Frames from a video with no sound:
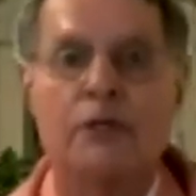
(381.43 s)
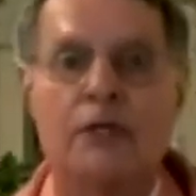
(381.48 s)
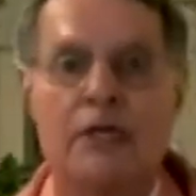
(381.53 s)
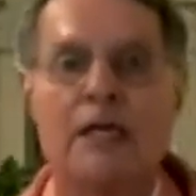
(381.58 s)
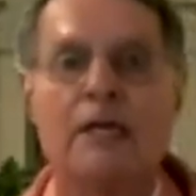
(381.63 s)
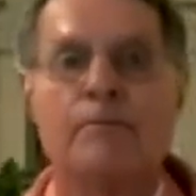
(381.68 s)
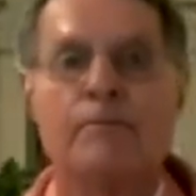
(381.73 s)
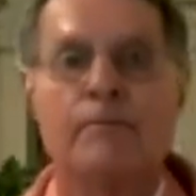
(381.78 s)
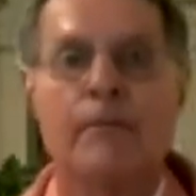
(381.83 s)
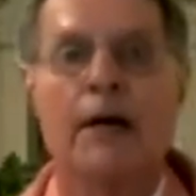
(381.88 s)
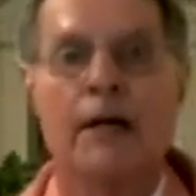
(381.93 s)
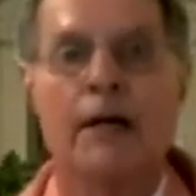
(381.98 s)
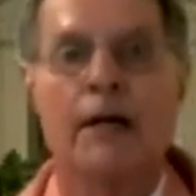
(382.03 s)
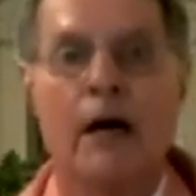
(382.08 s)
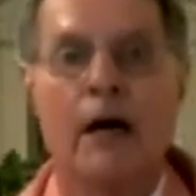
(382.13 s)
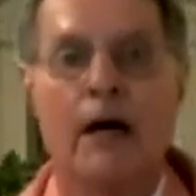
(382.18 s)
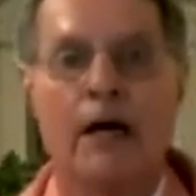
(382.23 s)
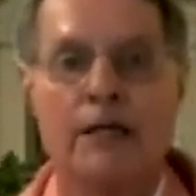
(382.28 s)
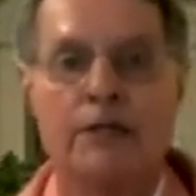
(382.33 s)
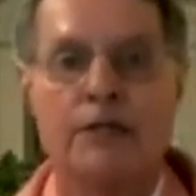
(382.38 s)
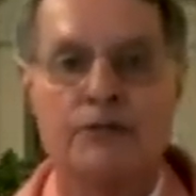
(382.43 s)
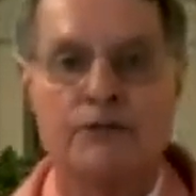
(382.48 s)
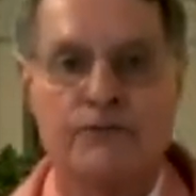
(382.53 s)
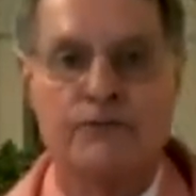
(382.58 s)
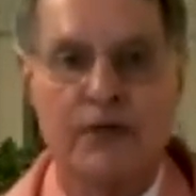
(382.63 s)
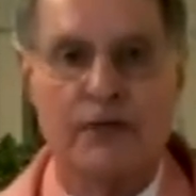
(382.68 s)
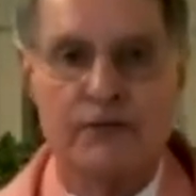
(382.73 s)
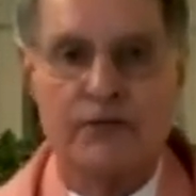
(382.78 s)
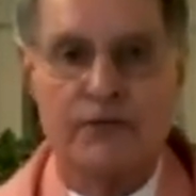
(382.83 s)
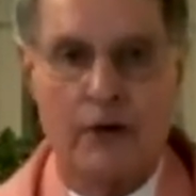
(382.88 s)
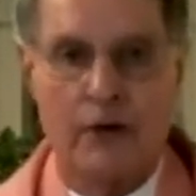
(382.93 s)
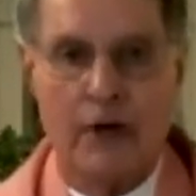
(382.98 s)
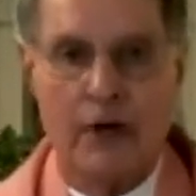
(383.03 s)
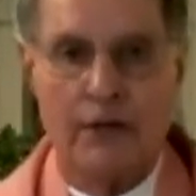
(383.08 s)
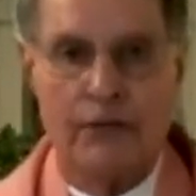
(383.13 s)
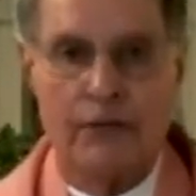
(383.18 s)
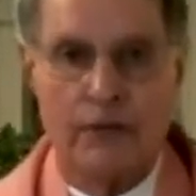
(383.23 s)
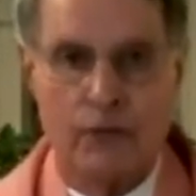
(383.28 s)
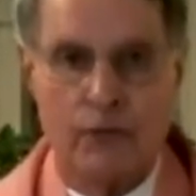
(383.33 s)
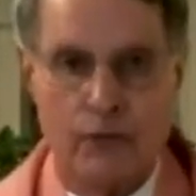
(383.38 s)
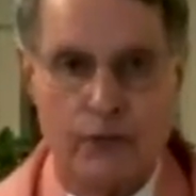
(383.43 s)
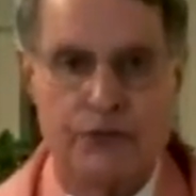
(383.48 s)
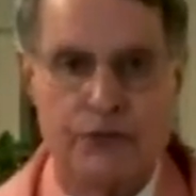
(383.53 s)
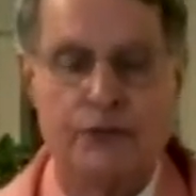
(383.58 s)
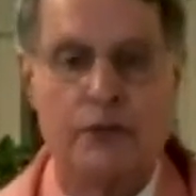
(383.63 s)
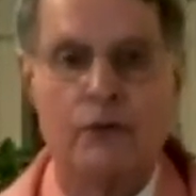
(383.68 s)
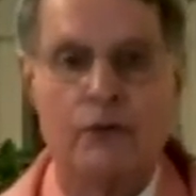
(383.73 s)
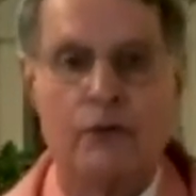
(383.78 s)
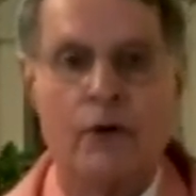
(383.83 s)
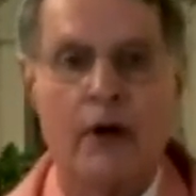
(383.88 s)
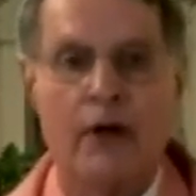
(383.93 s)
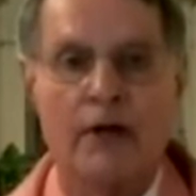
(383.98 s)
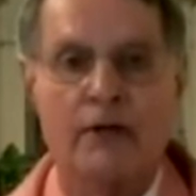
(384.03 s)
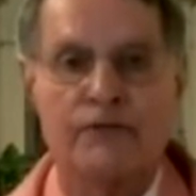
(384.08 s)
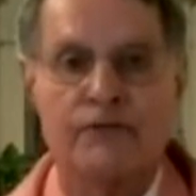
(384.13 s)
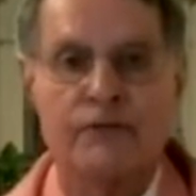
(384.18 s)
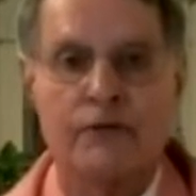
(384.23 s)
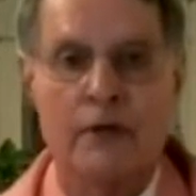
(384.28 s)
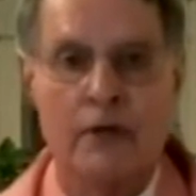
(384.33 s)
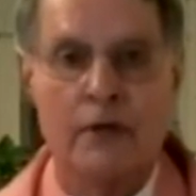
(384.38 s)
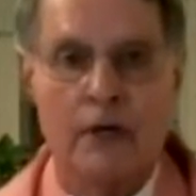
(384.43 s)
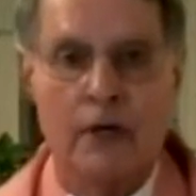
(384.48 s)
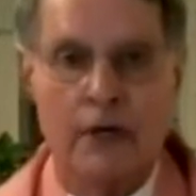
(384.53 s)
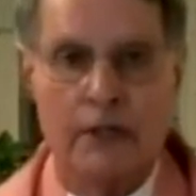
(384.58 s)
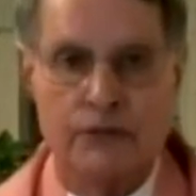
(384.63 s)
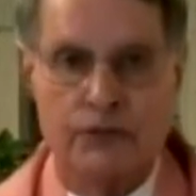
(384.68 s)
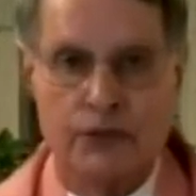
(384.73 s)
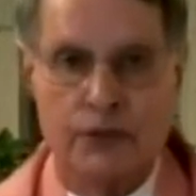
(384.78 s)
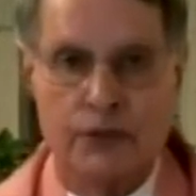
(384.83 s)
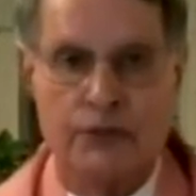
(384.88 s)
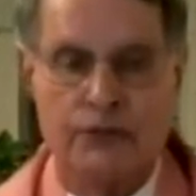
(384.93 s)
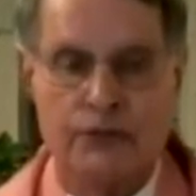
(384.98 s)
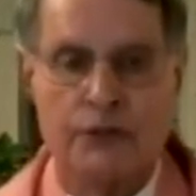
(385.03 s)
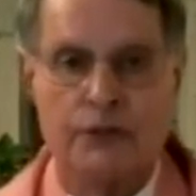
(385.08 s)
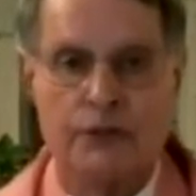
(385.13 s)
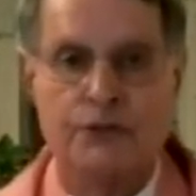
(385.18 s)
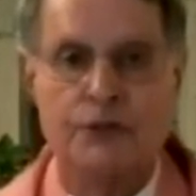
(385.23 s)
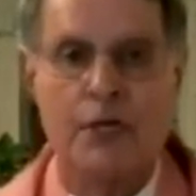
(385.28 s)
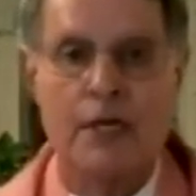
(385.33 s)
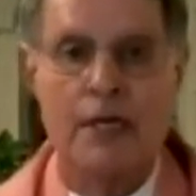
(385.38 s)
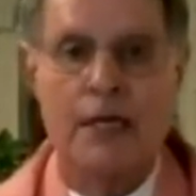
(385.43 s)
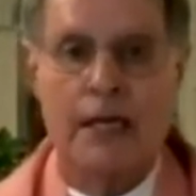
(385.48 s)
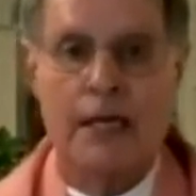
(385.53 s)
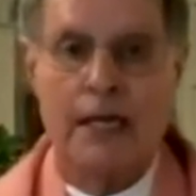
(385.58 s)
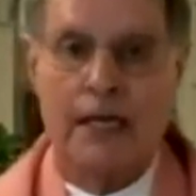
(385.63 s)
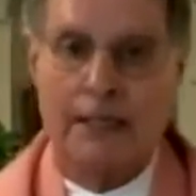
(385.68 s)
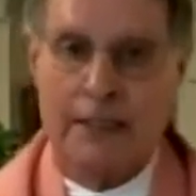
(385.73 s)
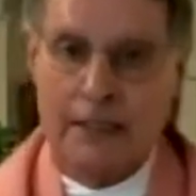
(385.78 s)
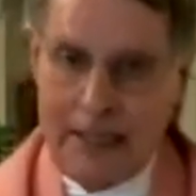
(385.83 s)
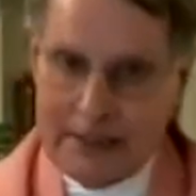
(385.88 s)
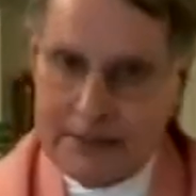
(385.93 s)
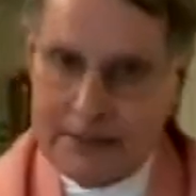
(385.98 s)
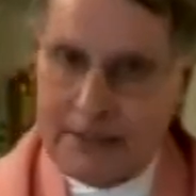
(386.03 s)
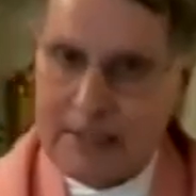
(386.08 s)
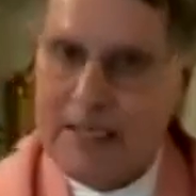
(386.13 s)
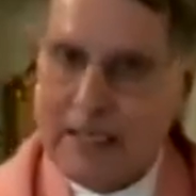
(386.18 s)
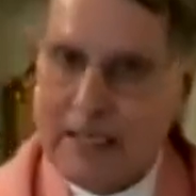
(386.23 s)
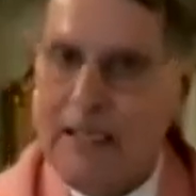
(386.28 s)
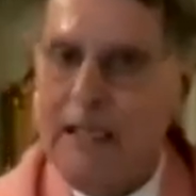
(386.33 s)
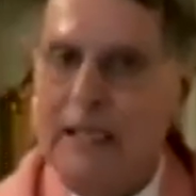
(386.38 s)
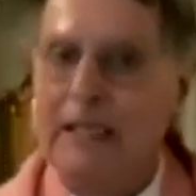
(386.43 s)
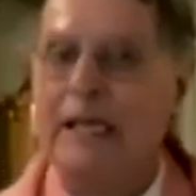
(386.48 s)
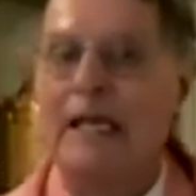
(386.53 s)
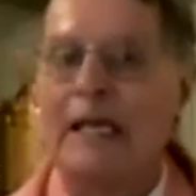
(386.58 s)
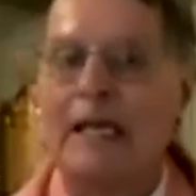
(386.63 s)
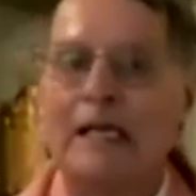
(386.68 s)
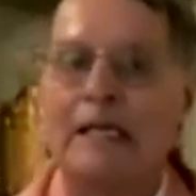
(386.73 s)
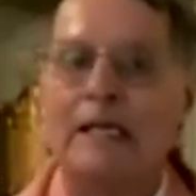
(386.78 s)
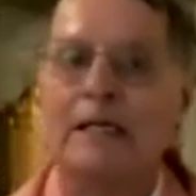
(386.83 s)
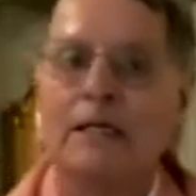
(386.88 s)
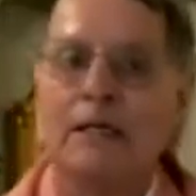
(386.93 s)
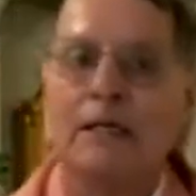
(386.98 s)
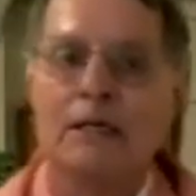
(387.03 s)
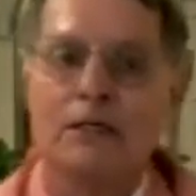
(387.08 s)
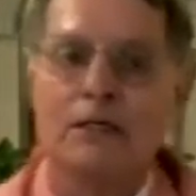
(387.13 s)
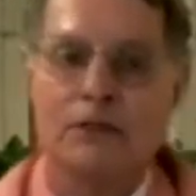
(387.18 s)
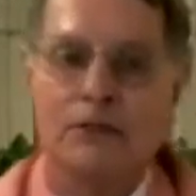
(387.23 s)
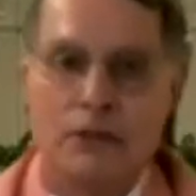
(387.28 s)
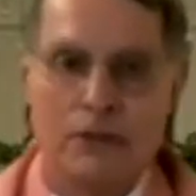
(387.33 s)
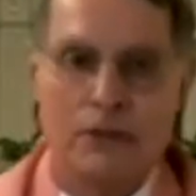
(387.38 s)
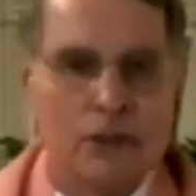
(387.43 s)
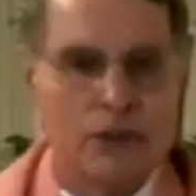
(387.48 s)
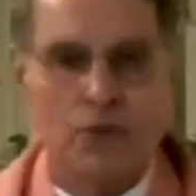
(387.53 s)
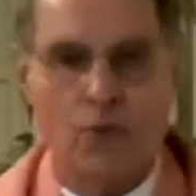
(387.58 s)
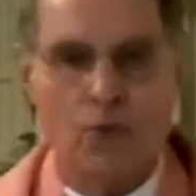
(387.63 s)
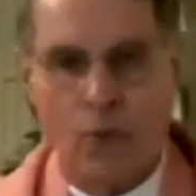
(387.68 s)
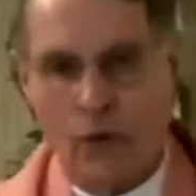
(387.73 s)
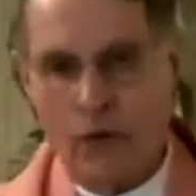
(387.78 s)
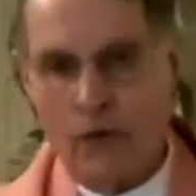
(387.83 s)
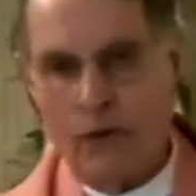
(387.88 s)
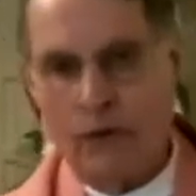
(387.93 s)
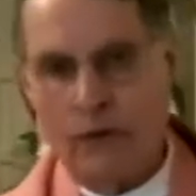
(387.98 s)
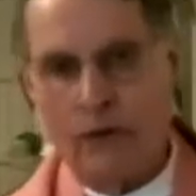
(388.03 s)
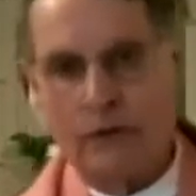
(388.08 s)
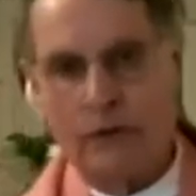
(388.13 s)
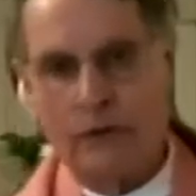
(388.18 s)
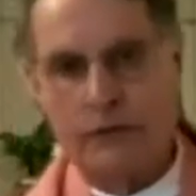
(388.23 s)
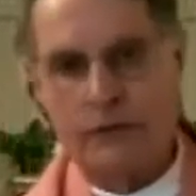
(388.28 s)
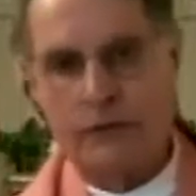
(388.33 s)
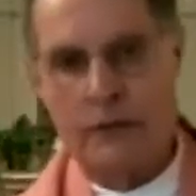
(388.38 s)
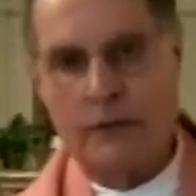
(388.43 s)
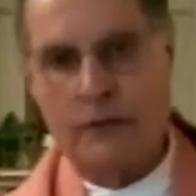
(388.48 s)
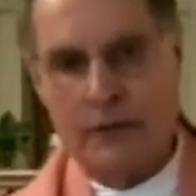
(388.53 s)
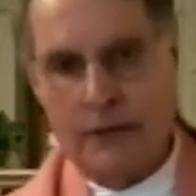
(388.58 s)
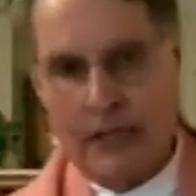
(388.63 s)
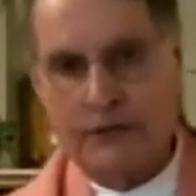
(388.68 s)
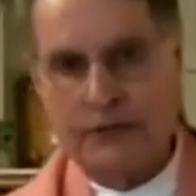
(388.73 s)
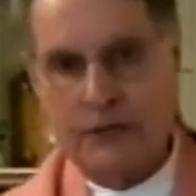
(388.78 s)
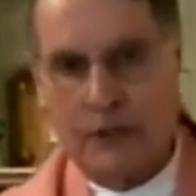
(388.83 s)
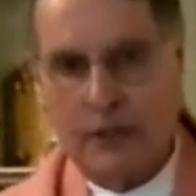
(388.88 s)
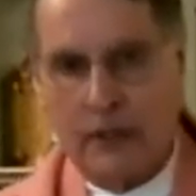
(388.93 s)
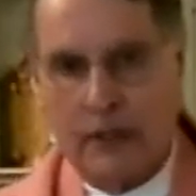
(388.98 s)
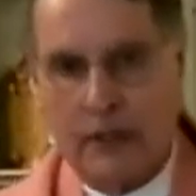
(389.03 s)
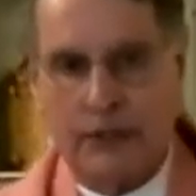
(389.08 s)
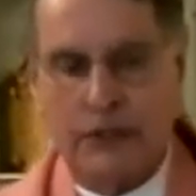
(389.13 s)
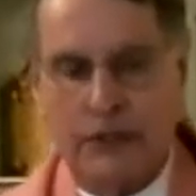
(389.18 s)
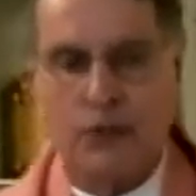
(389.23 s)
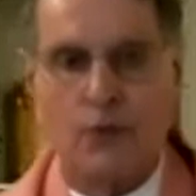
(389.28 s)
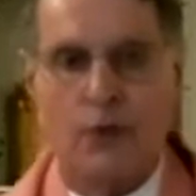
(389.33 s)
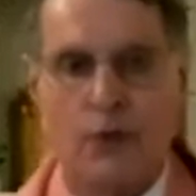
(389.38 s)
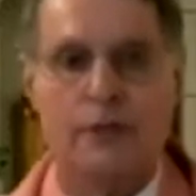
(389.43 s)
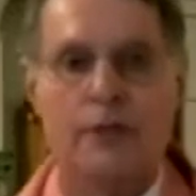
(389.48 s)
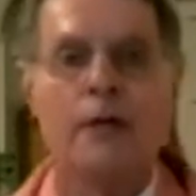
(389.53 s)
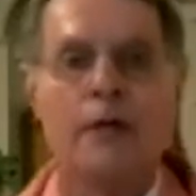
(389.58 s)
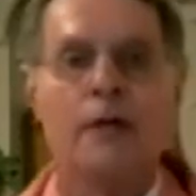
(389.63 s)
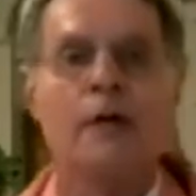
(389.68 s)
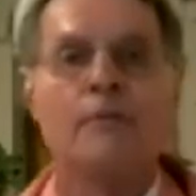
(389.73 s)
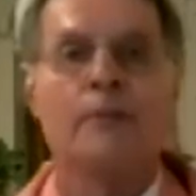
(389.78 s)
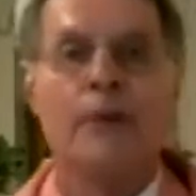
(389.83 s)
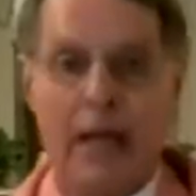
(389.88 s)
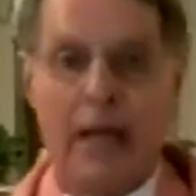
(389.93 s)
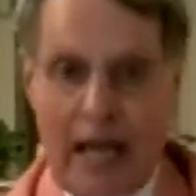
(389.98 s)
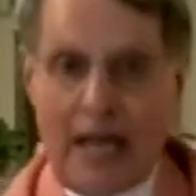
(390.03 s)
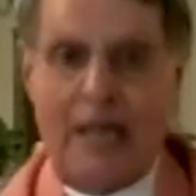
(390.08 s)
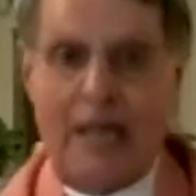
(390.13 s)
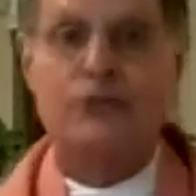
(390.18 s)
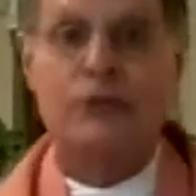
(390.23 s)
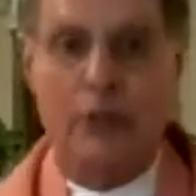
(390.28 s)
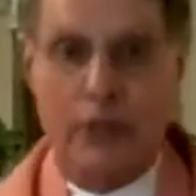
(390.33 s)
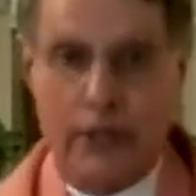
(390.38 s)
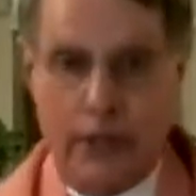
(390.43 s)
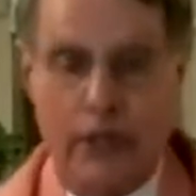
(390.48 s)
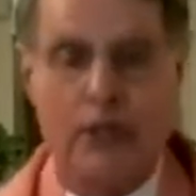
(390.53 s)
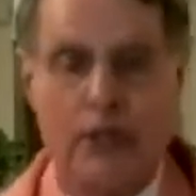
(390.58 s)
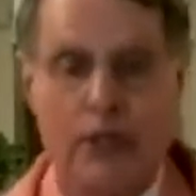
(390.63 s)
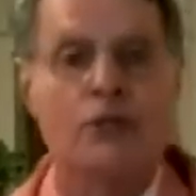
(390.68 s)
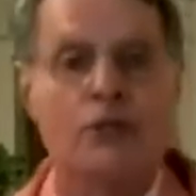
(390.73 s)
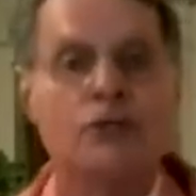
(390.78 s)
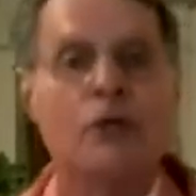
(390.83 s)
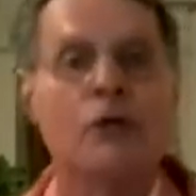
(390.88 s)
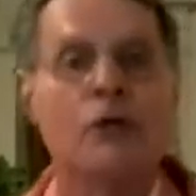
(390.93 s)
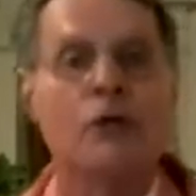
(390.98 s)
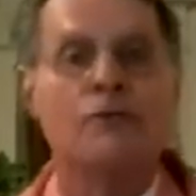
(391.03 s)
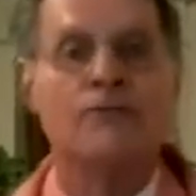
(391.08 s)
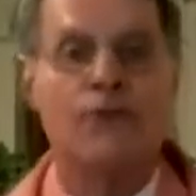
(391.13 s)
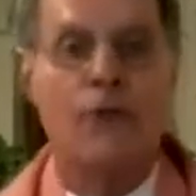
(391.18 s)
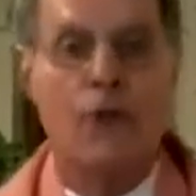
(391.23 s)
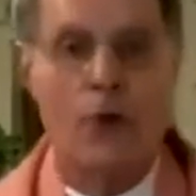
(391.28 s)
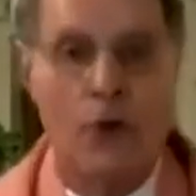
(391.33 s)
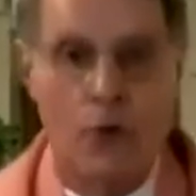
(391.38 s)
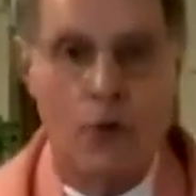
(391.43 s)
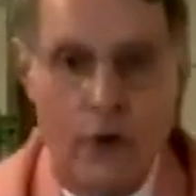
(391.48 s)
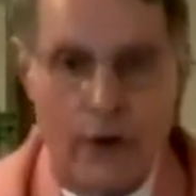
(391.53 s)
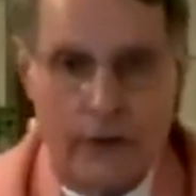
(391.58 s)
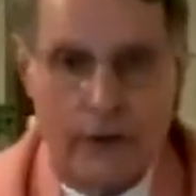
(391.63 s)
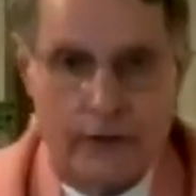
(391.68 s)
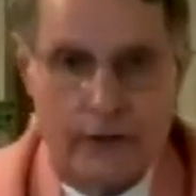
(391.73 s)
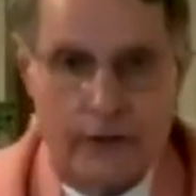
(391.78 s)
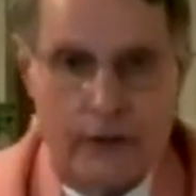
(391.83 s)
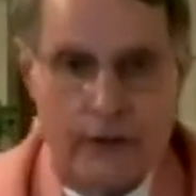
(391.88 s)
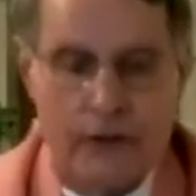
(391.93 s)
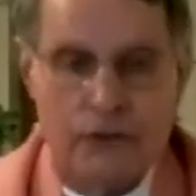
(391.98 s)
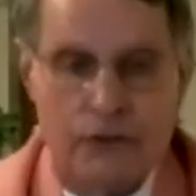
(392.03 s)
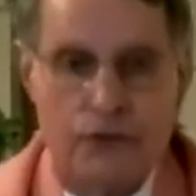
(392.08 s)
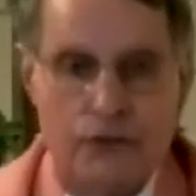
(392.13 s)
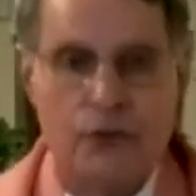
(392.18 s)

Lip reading: to keep my eyes fixed on the risen Christ, on Jesus, and not to cling to this world, not to cling to it, but actually to look forward